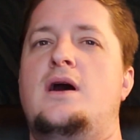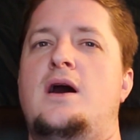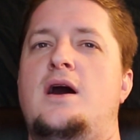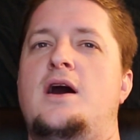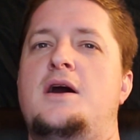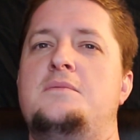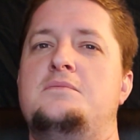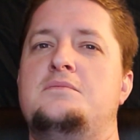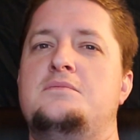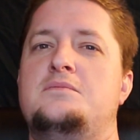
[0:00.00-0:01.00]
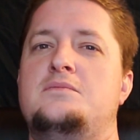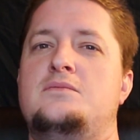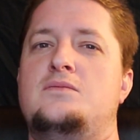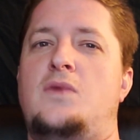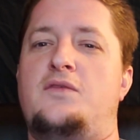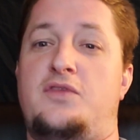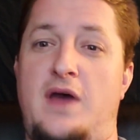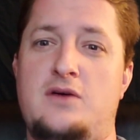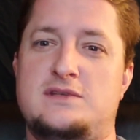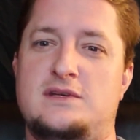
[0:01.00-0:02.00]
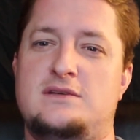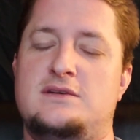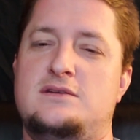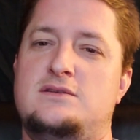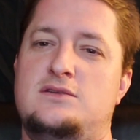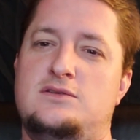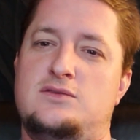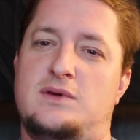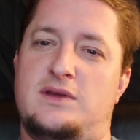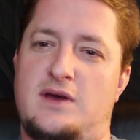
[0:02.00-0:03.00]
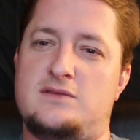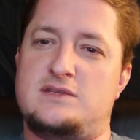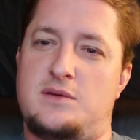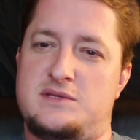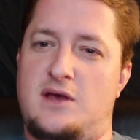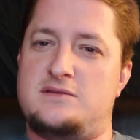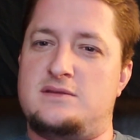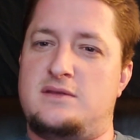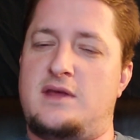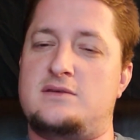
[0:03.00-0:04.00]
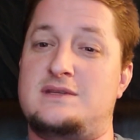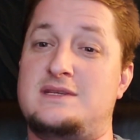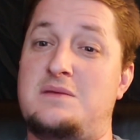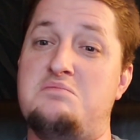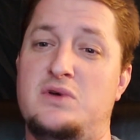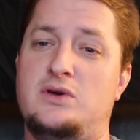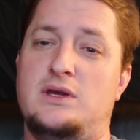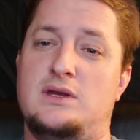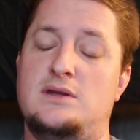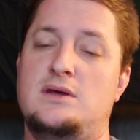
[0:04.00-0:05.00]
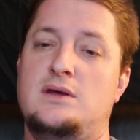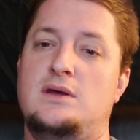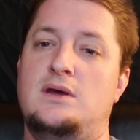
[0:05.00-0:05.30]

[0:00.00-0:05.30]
of 1,000, you're doing 1,000 times 1,000. That's a million